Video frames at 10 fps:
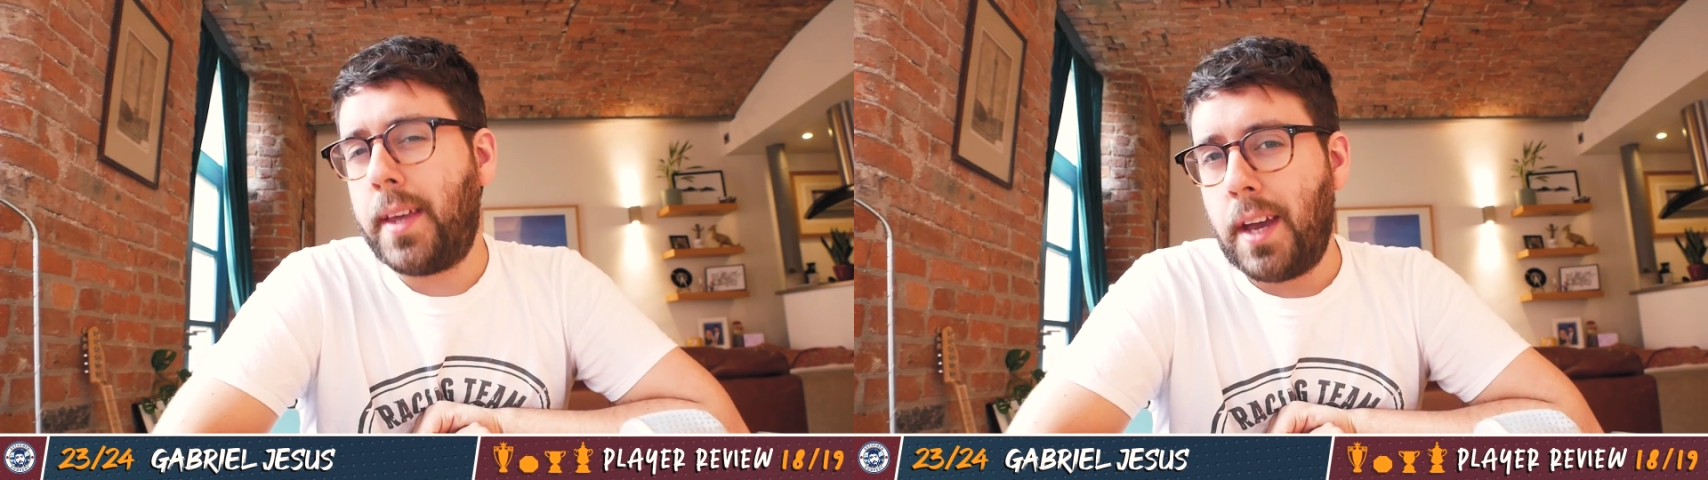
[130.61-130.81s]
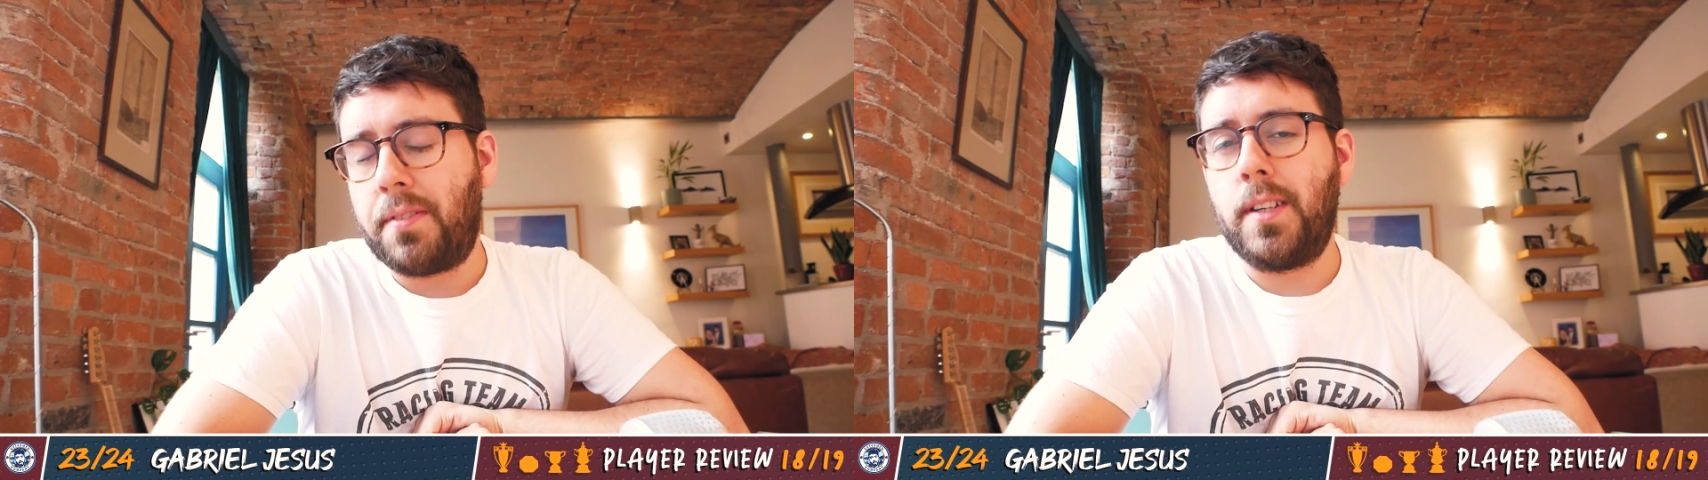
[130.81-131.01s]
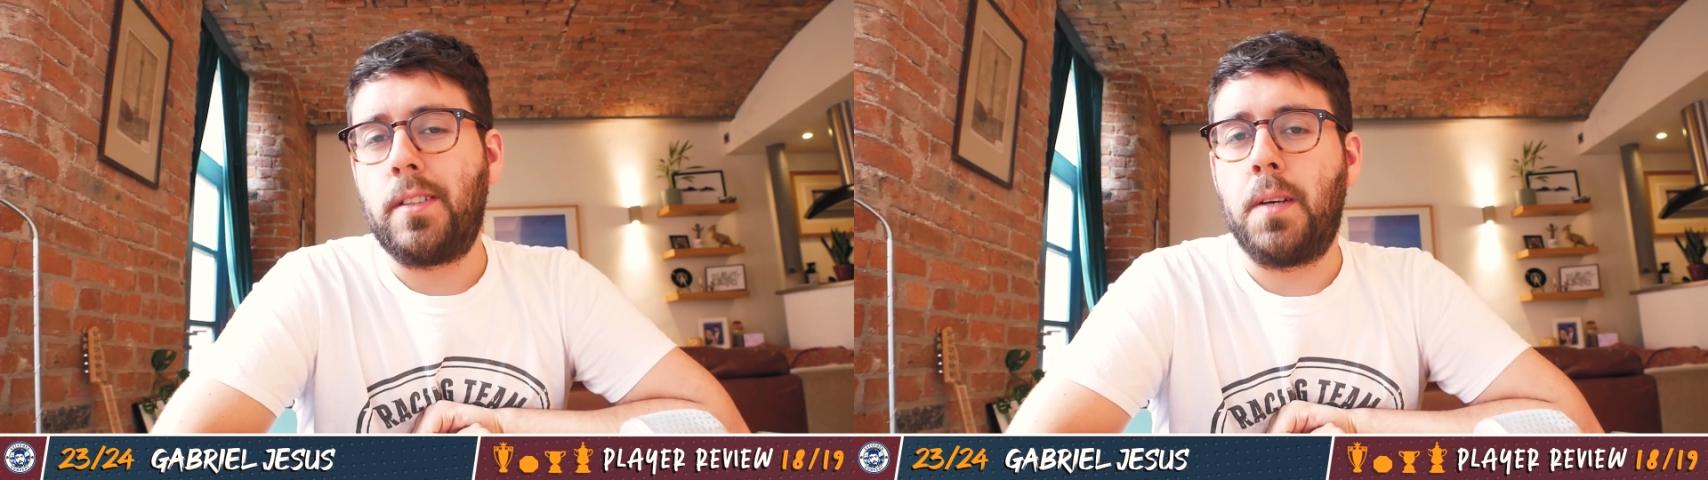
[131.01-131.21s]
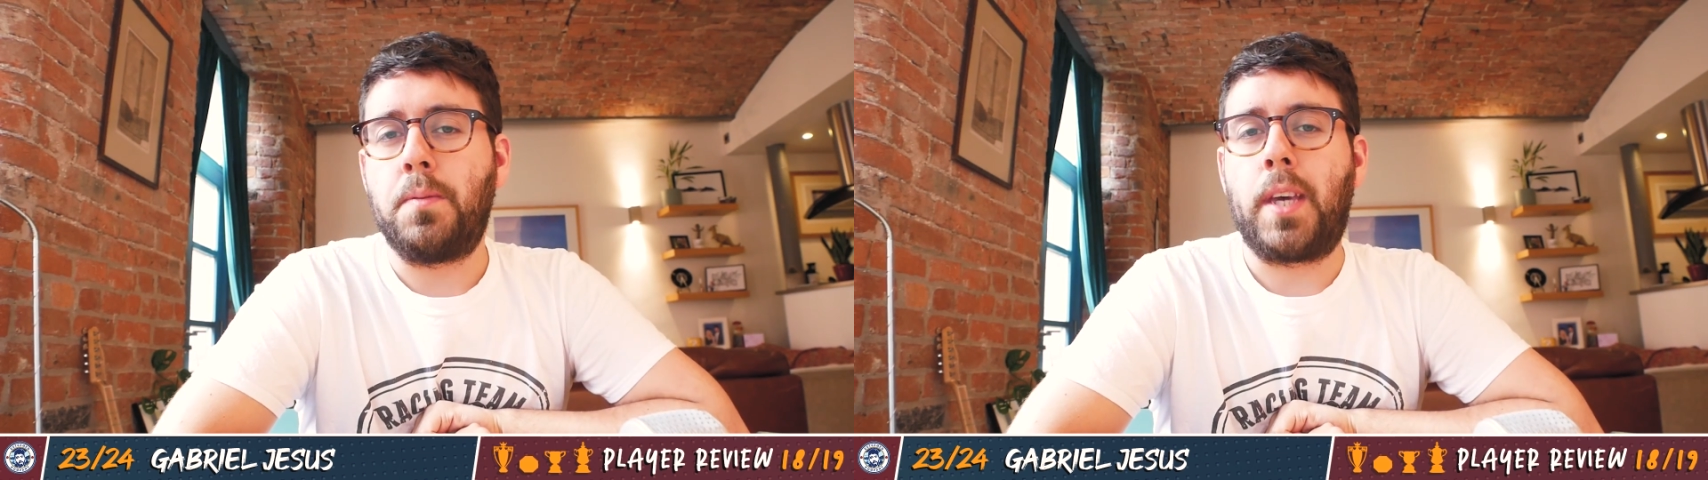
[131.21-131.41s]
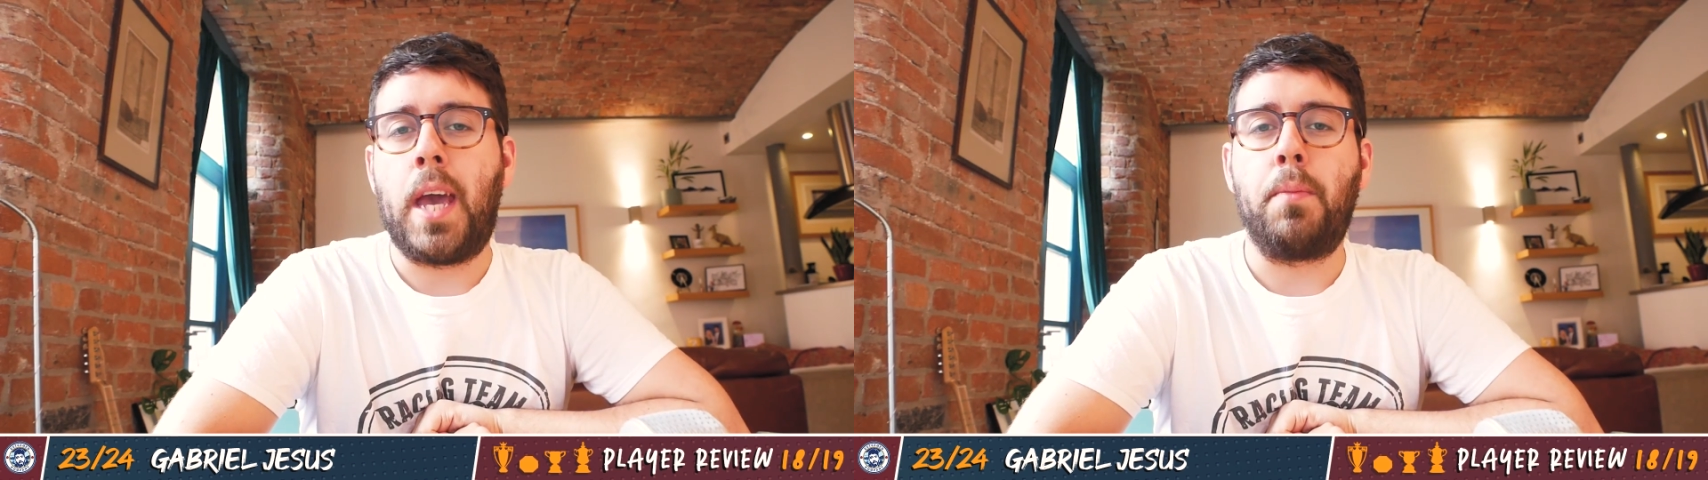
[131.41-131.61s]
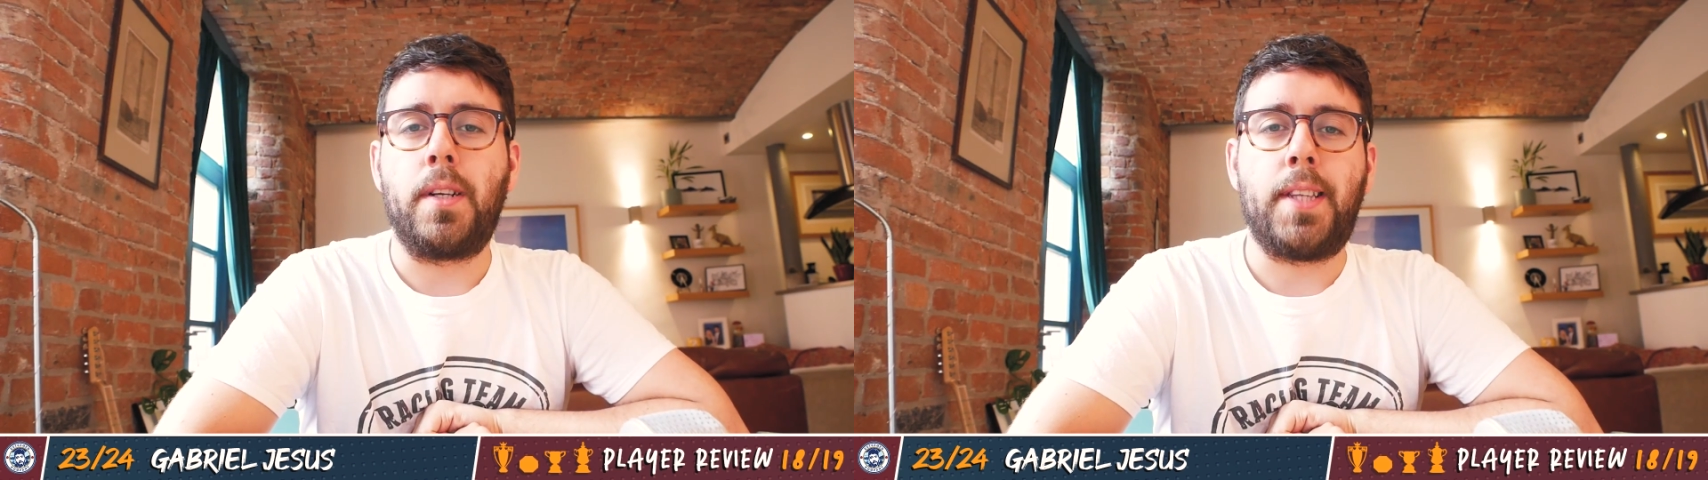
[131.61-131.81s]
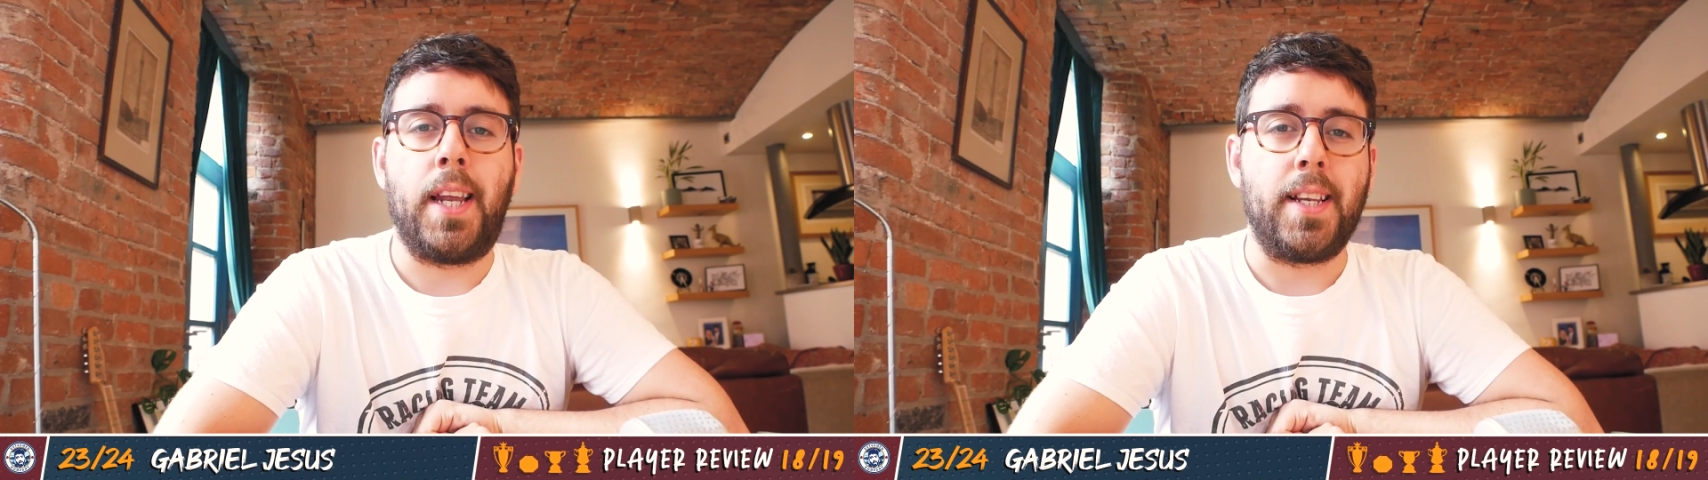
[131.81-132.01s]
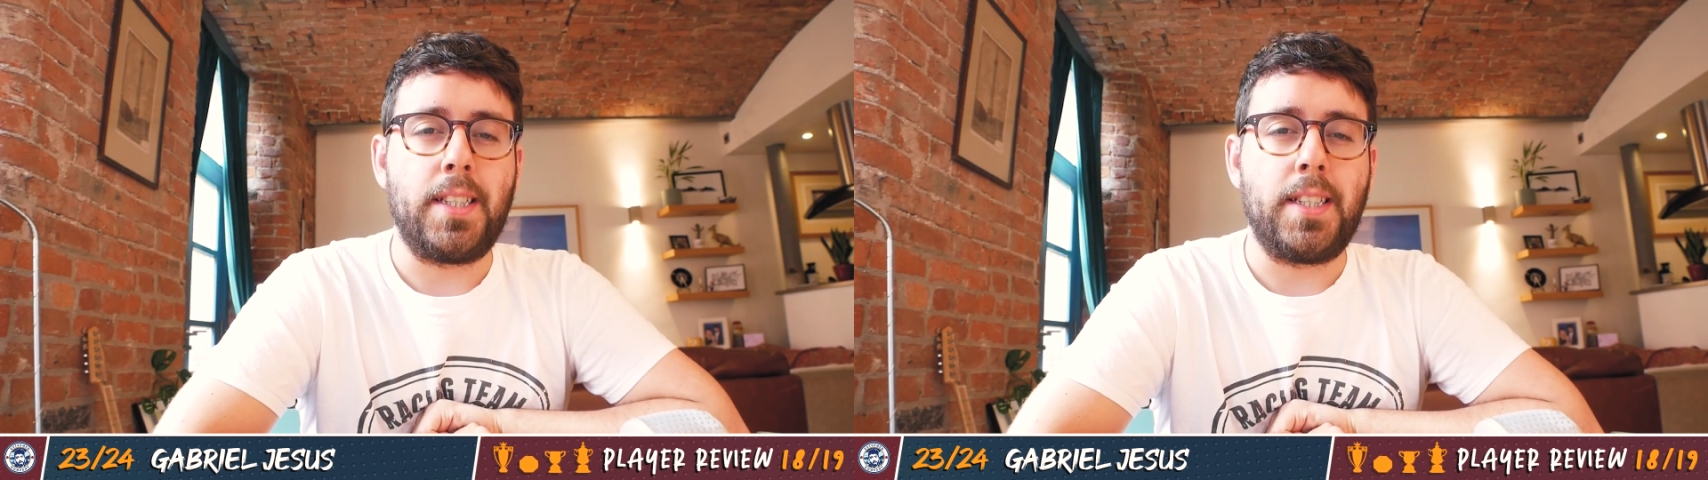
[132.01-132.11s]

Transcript: gifted in terms of game understanding.